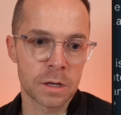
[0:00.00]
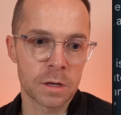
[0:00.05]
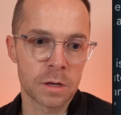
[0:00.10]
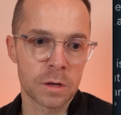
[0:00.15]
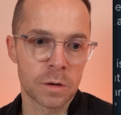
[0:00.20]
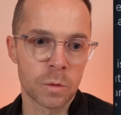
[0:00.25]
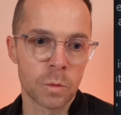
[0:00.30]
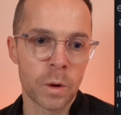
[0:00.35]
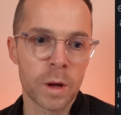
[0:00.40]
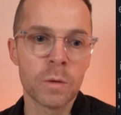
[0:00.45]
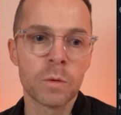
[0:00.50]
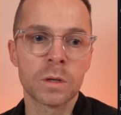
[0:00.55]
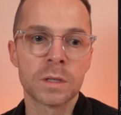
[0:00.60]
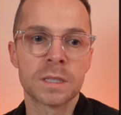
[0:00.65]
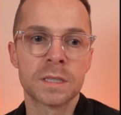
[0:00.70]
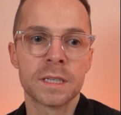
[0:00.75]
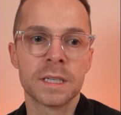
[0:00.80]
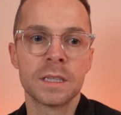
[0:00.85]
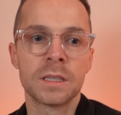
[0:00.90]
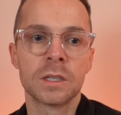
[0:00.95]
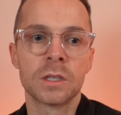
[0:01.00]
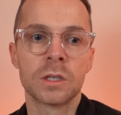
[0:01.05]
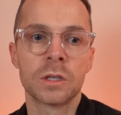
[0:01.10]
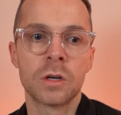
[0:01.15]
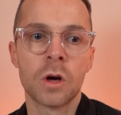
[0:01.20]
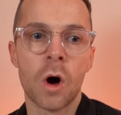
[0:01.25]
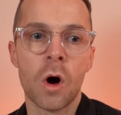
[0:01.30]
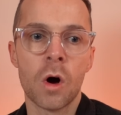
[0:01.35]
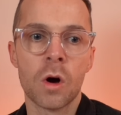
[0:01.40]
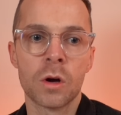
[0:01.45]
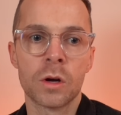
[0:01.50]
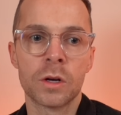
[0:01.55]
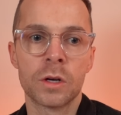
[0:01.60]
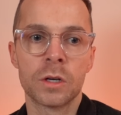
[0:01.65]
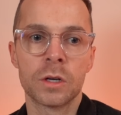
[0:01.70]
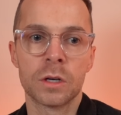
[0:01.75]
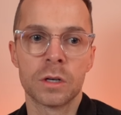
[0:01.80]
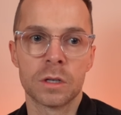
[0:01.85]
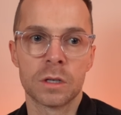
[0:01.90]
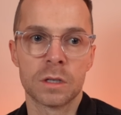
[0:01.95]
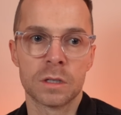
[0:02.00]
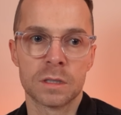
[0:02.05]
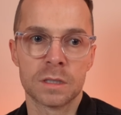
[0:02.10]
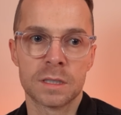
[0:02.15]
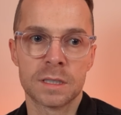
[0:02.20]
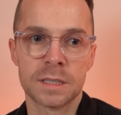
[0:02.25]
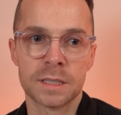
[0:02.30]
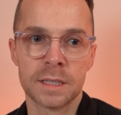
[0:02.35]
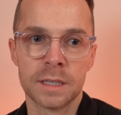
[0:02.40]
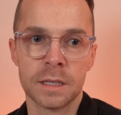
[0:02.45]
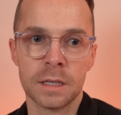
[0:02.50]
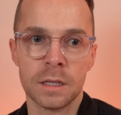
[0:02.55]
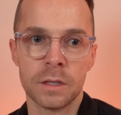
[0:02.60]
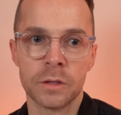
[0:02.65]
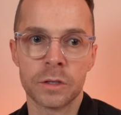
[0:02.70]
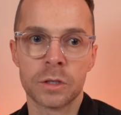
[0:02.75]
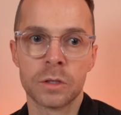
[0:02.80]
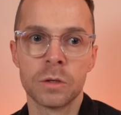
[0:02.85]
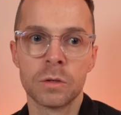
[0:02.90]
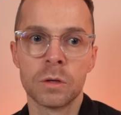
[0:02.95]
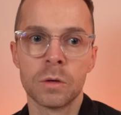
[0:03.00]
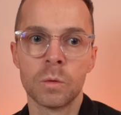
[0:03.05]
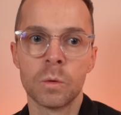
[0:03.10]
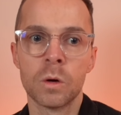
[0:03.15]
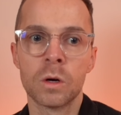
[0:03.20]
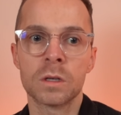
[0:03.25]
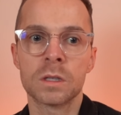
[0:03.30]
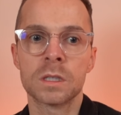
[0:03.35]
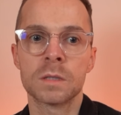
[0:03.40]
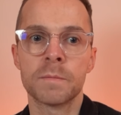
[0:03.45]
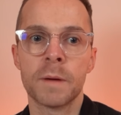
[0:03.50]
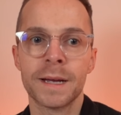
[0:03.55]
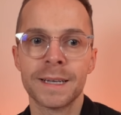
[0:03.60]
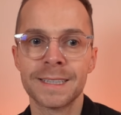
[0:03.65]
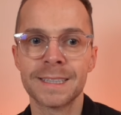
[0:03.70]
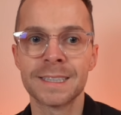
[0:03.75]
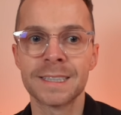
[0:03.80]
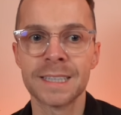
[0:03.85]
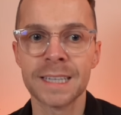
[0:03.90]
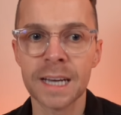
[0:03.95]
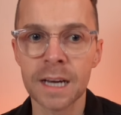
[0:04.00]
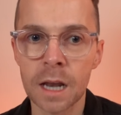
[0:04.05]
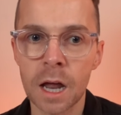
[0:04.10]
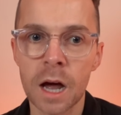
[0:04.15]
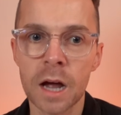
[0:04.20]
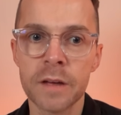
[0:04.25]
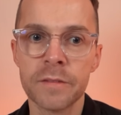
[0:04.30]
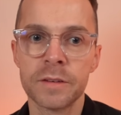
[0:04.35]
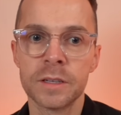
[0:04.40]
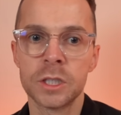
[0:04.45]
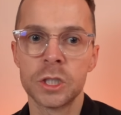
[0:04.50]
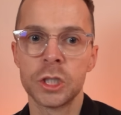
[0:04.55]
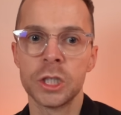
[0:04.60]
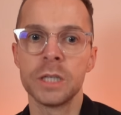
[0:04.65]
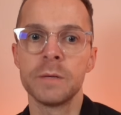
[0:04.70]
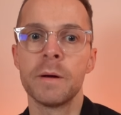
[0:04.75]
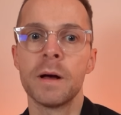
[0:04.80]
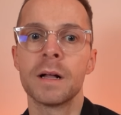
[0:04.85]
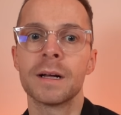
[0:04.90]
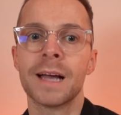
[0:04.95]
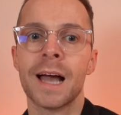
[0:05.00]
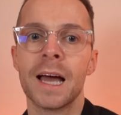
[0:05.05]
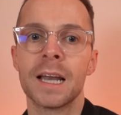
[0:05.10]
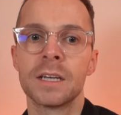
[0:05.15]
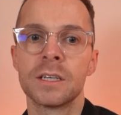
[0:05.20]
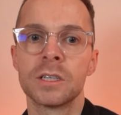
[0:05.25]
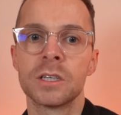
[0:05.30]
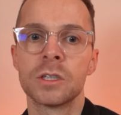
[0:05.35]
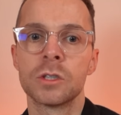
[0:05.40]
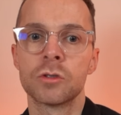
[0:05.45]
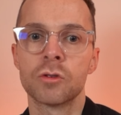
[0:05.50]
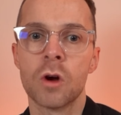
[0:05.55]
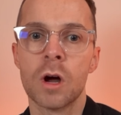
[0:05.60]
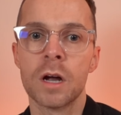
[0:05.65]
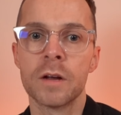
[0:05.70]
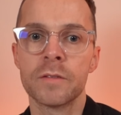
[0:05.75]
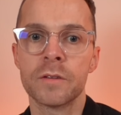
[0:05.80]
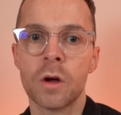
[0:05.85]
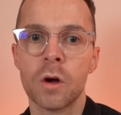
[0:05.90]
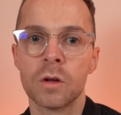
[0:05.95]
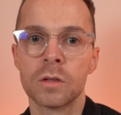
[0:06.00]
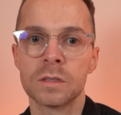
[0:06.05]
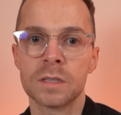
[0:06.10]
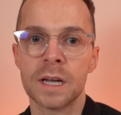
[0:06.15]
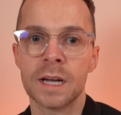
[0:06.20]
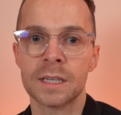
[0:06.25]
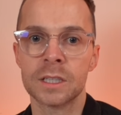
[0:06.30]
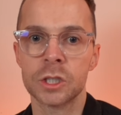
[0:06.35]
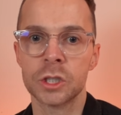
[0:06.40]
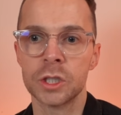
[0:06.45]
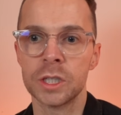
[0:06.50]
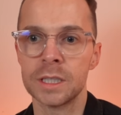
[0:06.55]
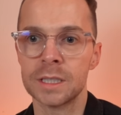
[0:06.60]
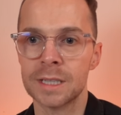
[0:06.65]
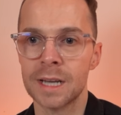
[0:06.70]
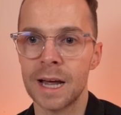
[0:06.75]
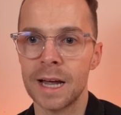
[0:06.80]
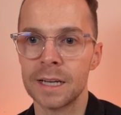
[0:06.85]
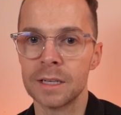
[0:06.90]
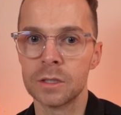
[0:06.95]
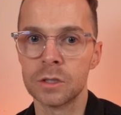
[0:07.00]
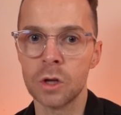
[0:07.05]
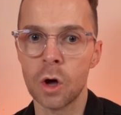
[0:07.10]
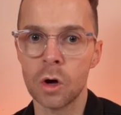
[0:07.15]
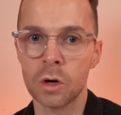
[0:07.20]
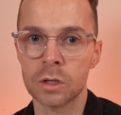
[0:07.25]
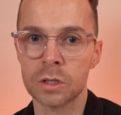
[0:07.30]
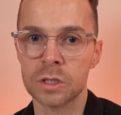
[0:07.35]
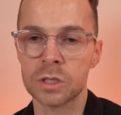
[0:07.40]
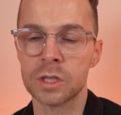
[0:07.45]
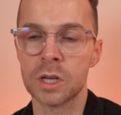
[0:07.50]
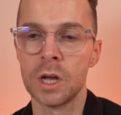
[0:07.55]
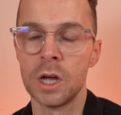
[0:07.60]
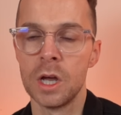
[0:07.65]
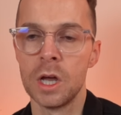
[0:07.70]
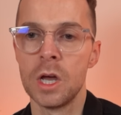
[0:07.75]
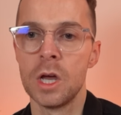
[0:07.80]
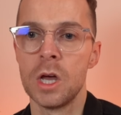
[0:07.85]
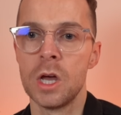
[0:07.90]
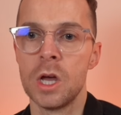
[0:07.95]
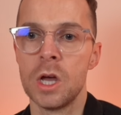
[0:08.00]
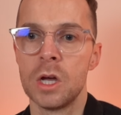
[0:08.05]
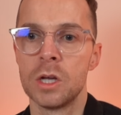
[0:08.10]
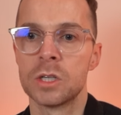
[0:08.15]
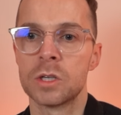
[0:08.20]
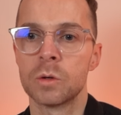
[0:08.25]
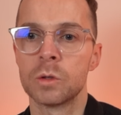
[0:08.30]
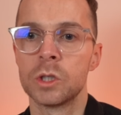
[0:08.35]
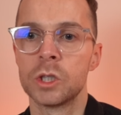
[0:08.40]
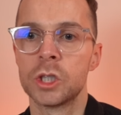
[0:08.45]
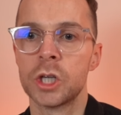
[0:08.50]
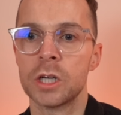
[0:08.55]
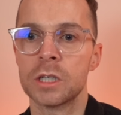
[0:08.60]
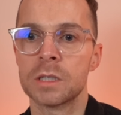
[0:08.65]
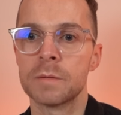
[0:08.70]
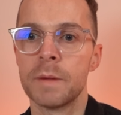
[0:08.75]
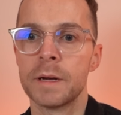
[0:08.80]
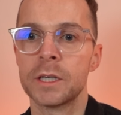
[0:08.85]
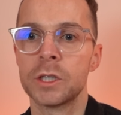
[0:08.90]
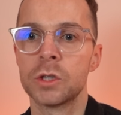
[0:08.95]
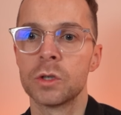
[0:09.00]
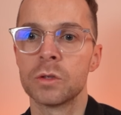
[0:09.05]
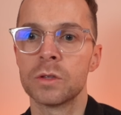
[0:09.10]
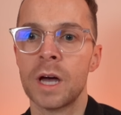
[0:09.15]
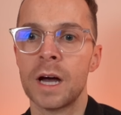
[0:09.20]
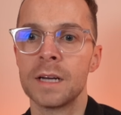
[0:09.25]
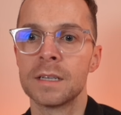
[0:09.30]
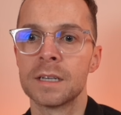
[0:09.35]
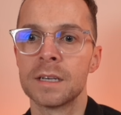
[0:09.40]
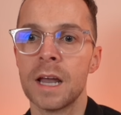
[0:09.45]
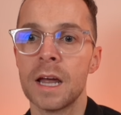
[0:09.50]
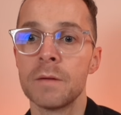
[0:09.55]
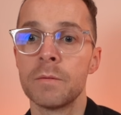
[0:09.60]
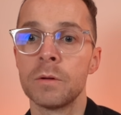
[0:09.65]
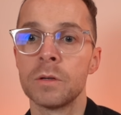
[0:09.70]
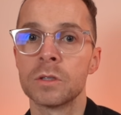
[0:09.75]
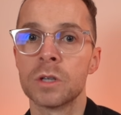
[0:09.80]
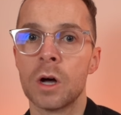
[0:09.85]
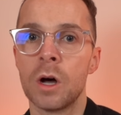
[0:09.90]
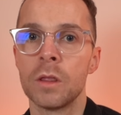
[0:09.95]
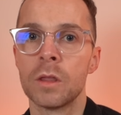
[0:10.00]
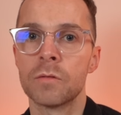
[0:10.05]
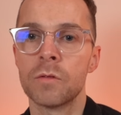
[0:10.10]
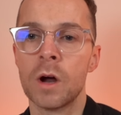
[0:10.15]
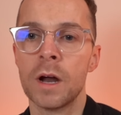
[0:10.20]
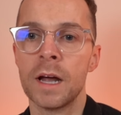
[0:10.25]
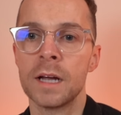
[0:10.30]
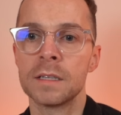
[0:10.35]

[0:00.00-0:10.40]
we will see the GOG skill, the Google Workspace CLI for Gmail, Calendar, Drive, Contacts, Sheets, and Docs. So just make sure that is enabled on the right-hand